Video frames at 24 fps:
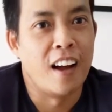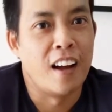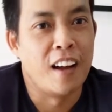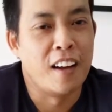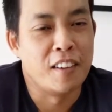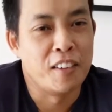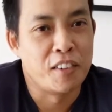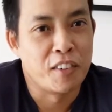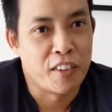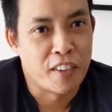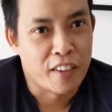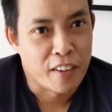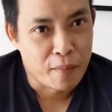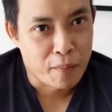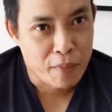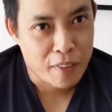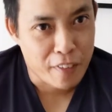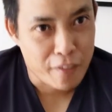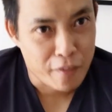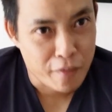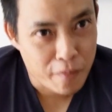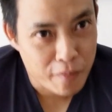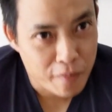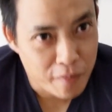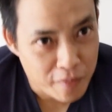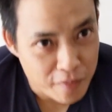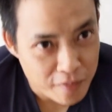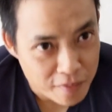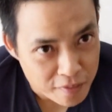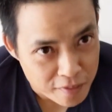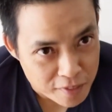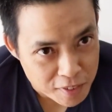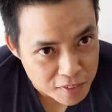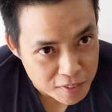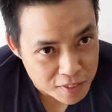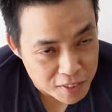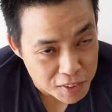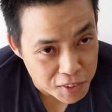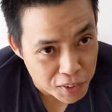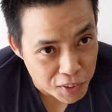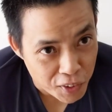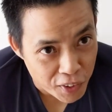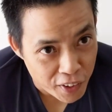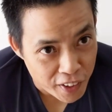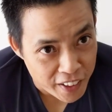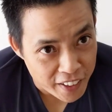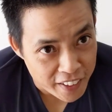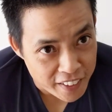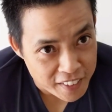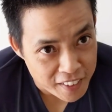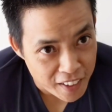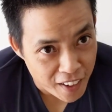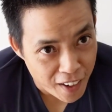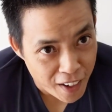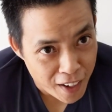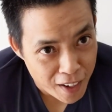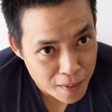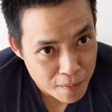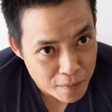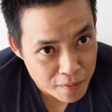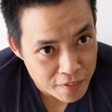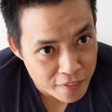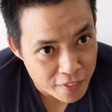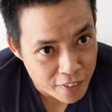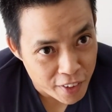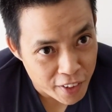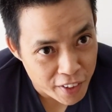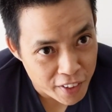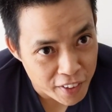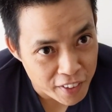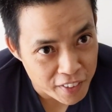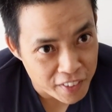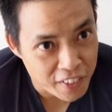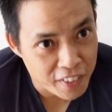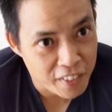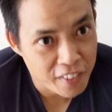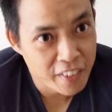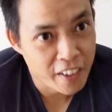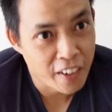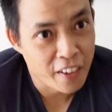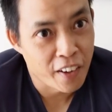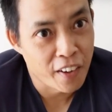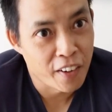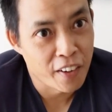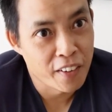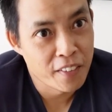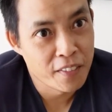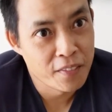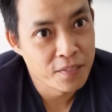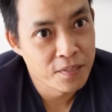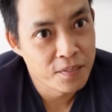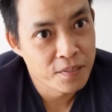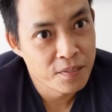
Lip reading: doing a bit of story time for you to do at home.